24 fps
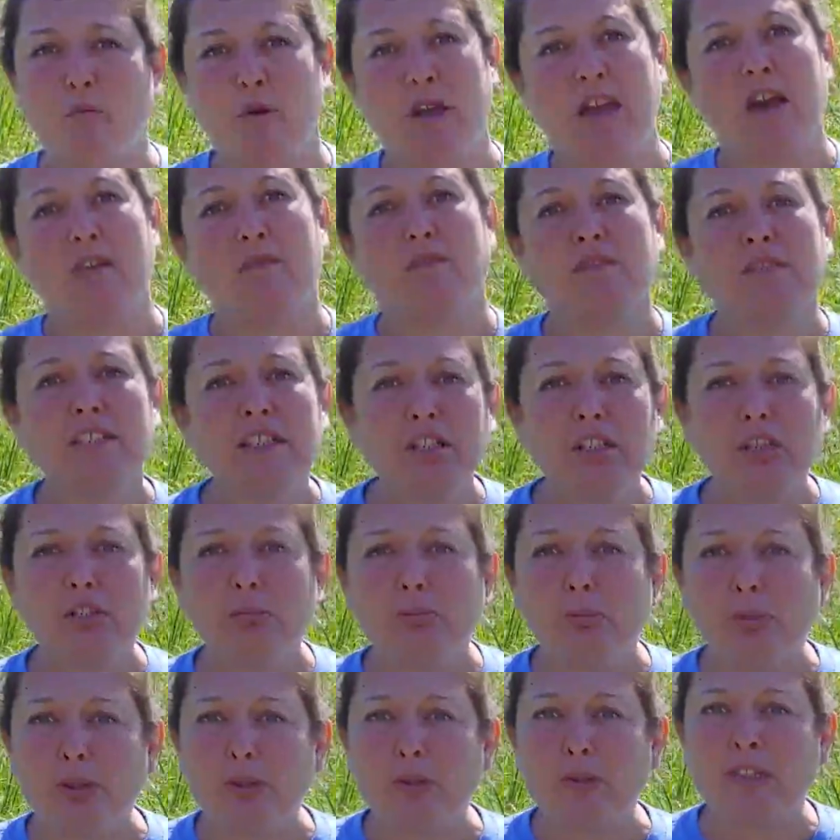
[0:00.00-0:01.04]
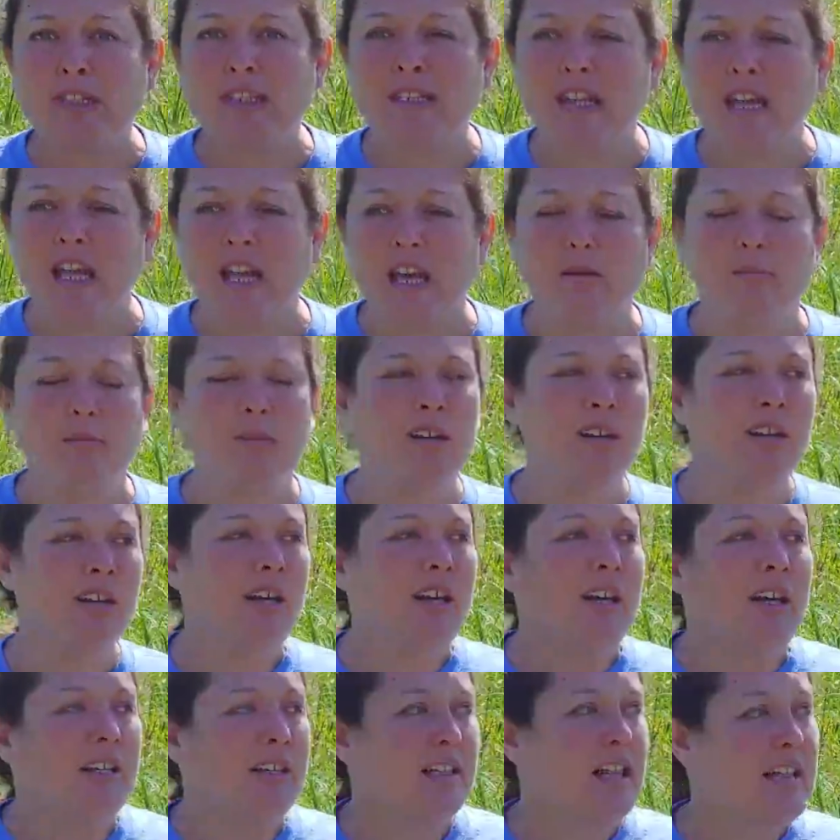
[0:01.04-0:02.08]
we have little blue stem.
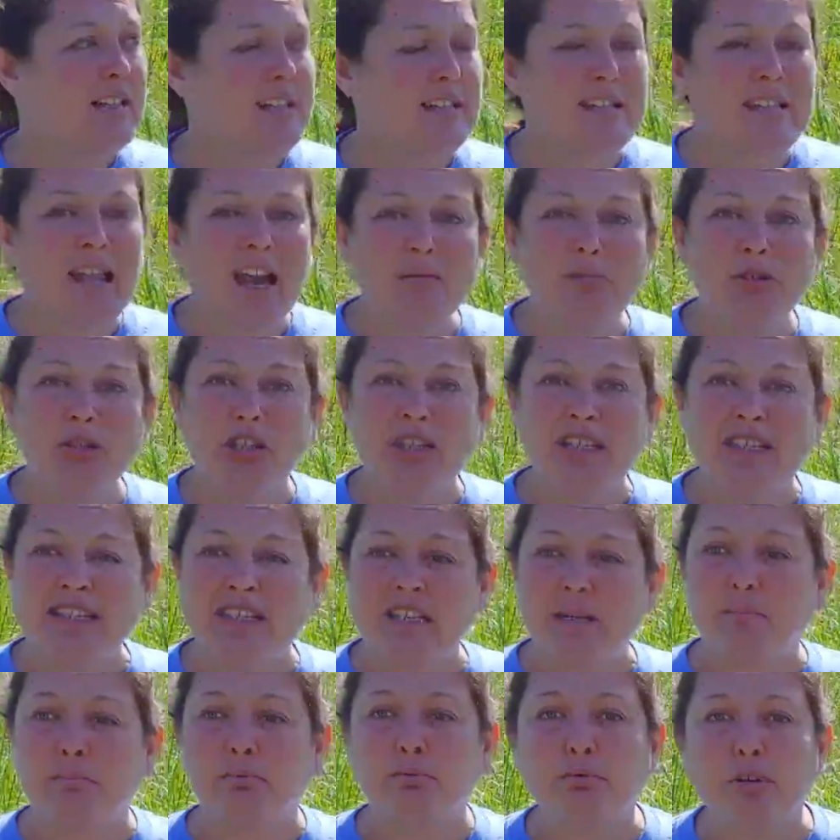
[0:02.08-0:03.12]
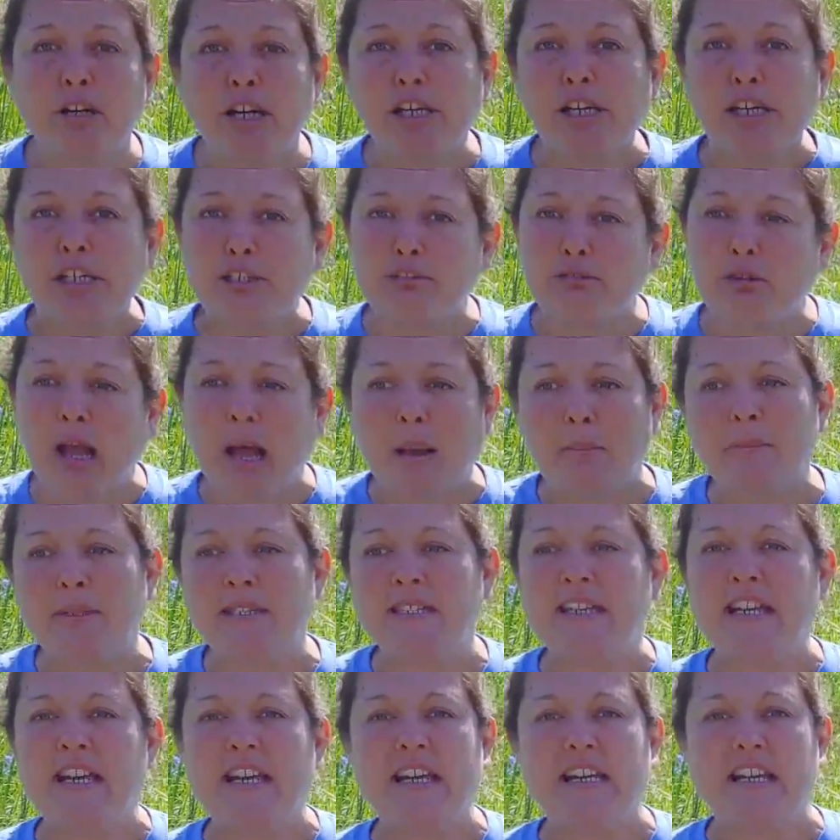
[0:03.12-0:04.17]
Lots of times you can see prairie
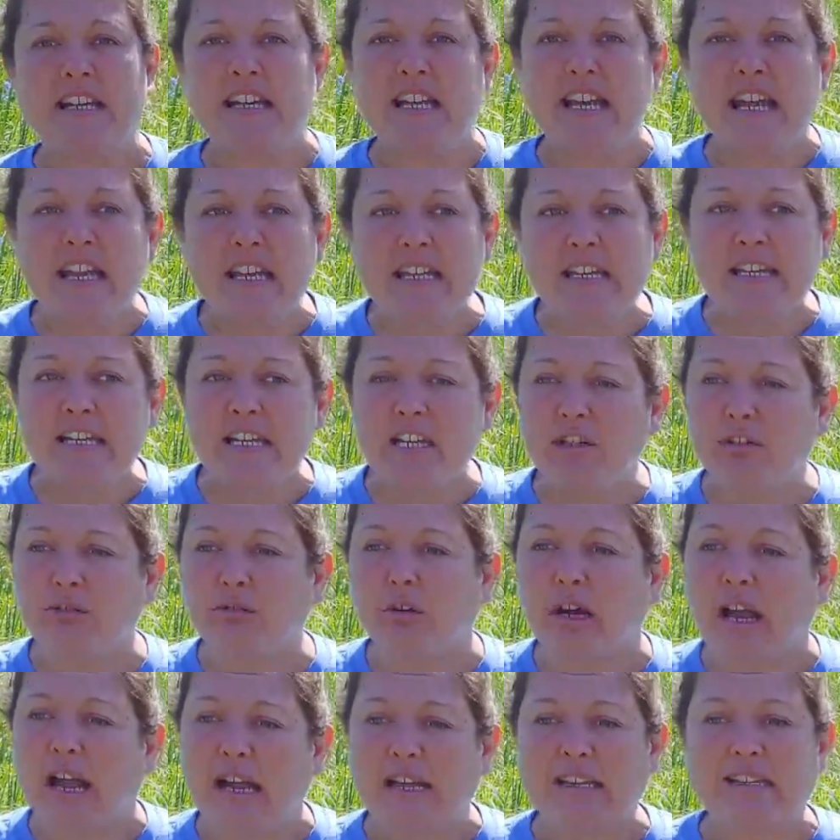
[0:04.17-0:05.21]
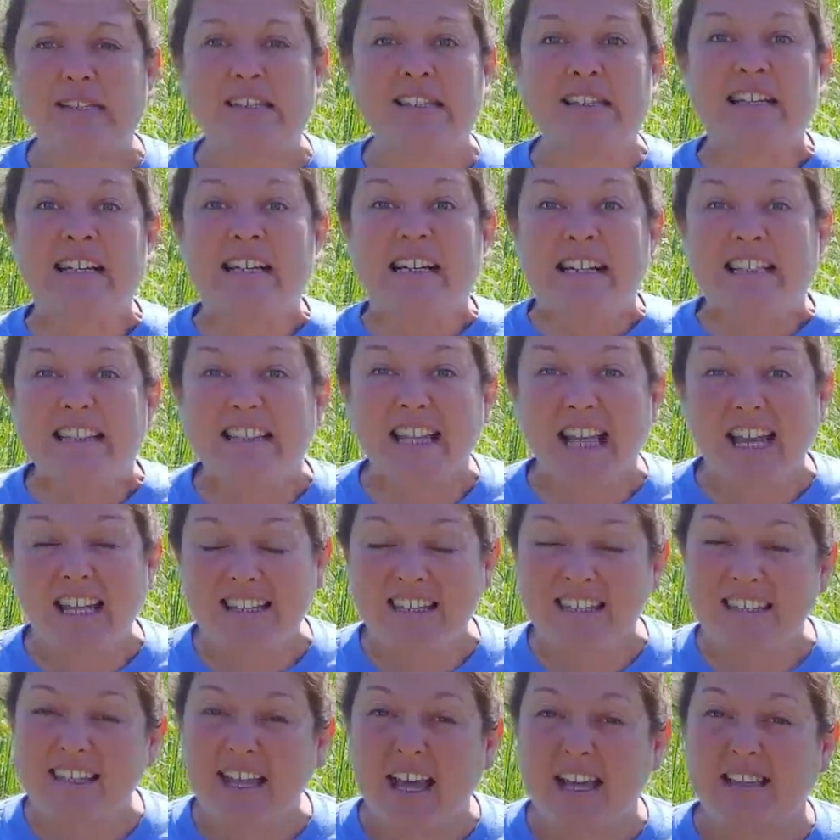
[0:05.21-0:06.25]
dropseed and Indian grass.
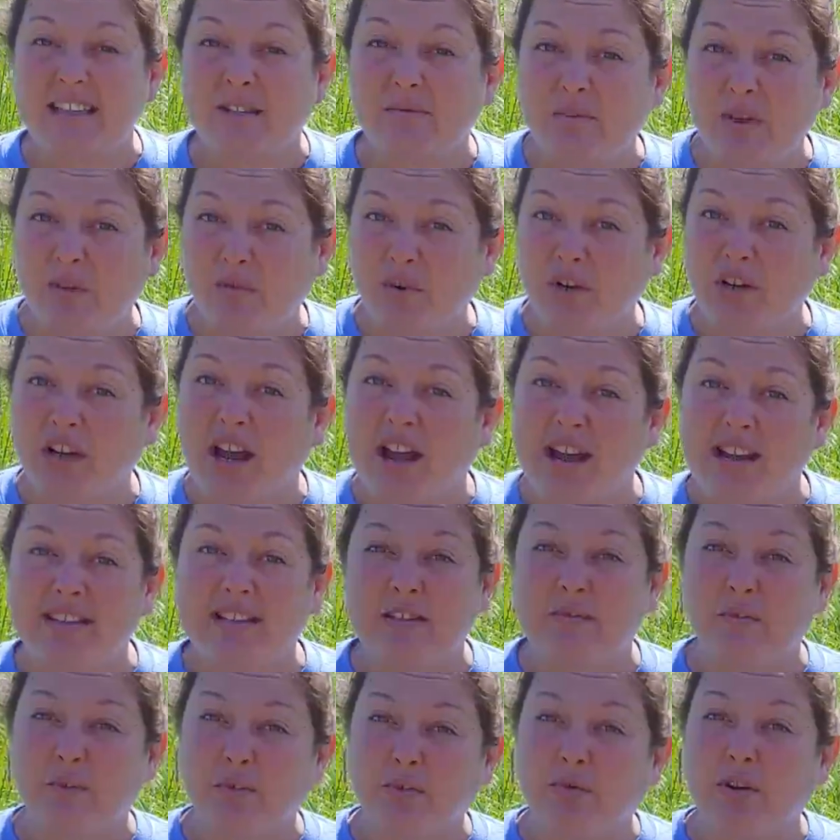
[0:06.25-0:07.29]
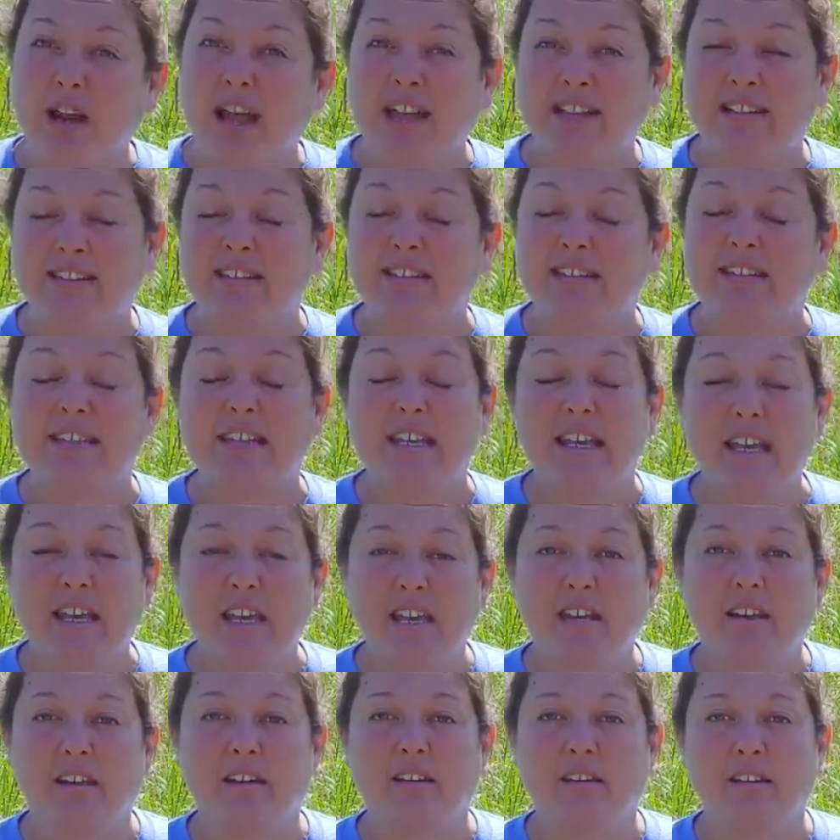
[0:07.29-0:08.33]
Lots and lots of different kinds of grasses
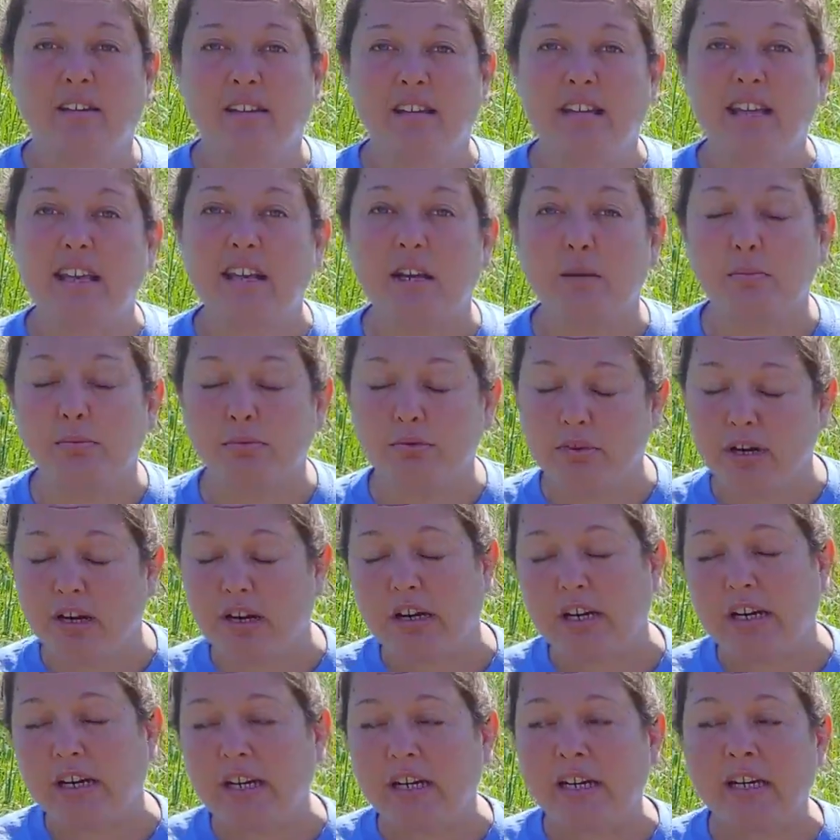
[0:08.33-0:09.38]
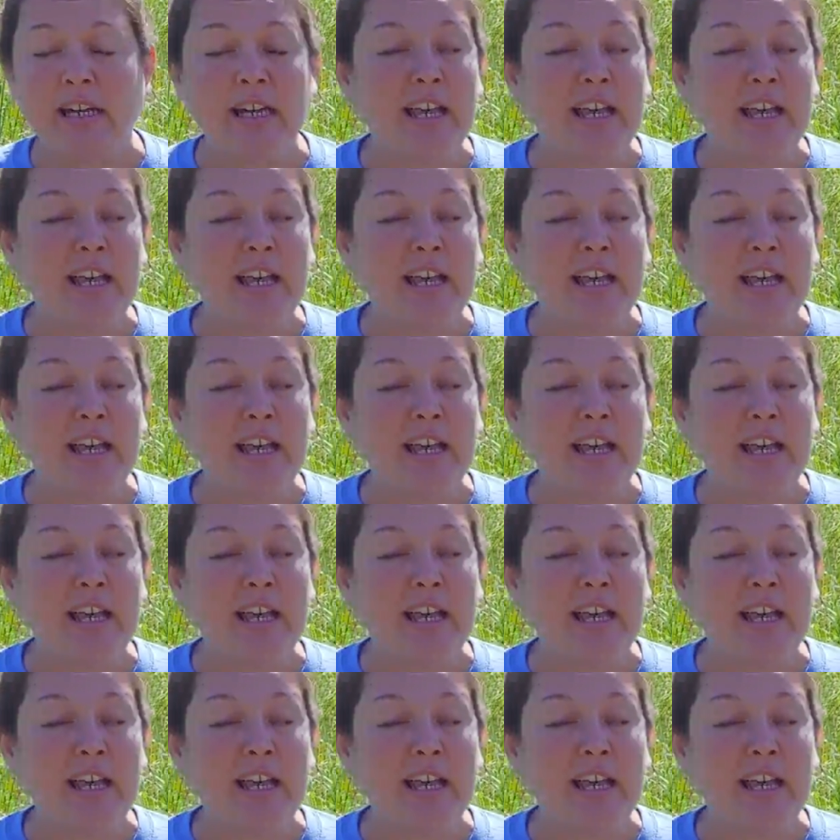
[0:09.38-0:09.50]
in a prairie.